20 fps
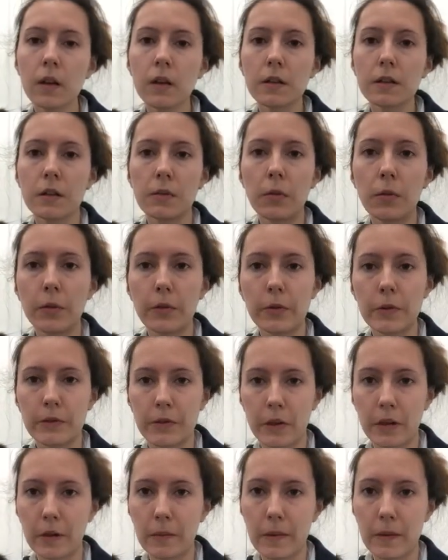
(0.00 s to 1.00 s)
So what we always
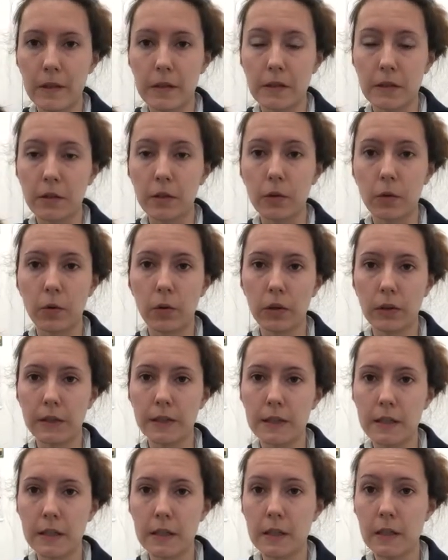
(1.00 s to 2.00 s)
recommend is a good
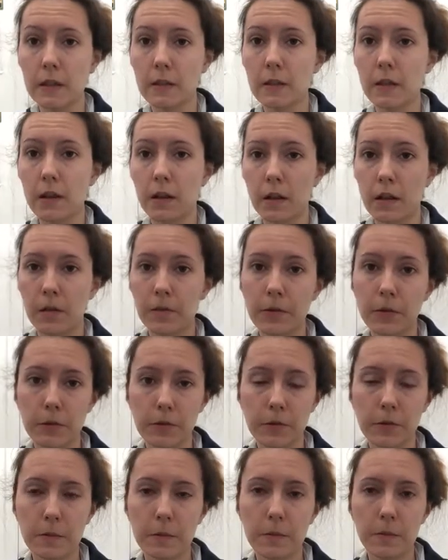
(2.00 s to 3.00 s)
quality
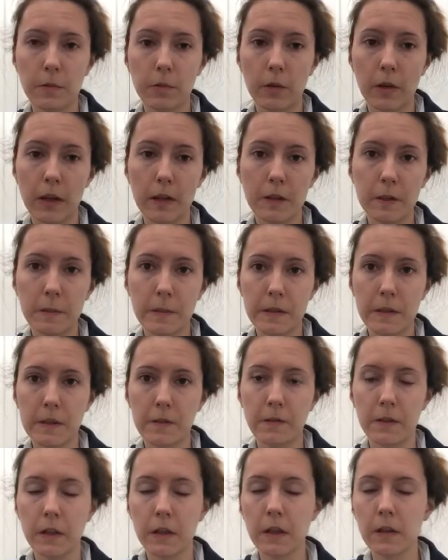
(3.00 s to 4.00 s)
dog's or cat
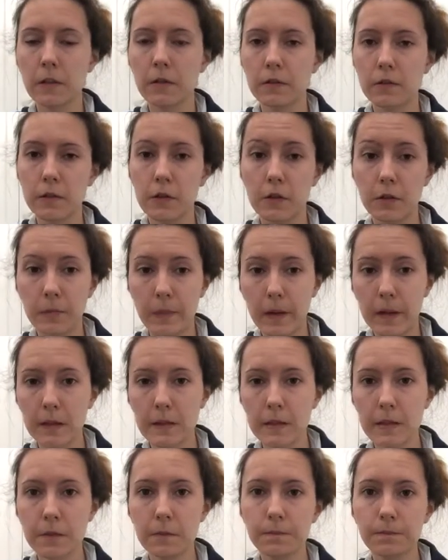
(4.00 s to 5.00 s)
specific
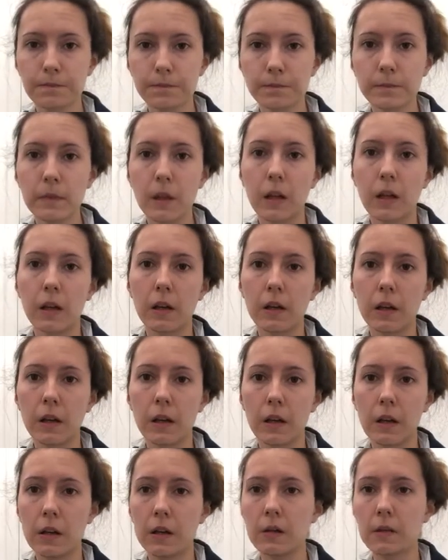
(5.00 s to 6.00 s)
toothpaste and
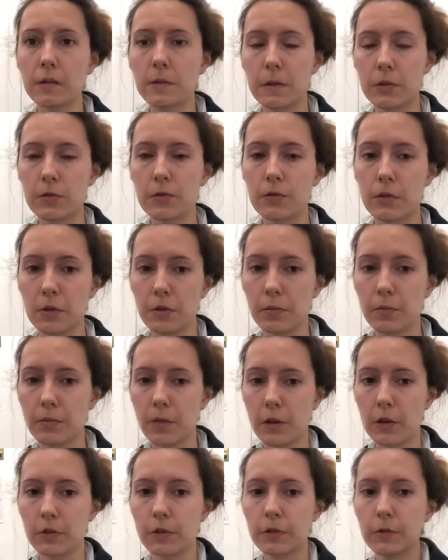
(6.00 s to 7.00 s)
a special
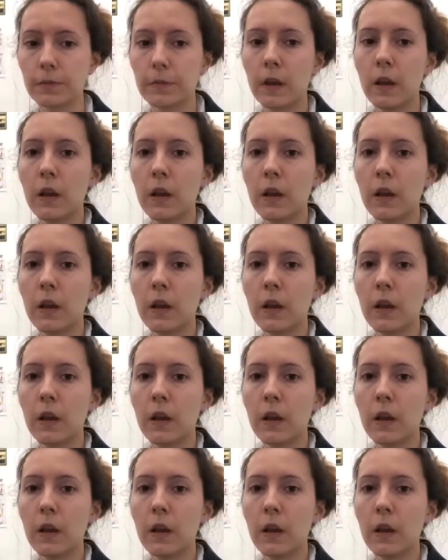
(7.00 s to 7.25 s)
toothbrush.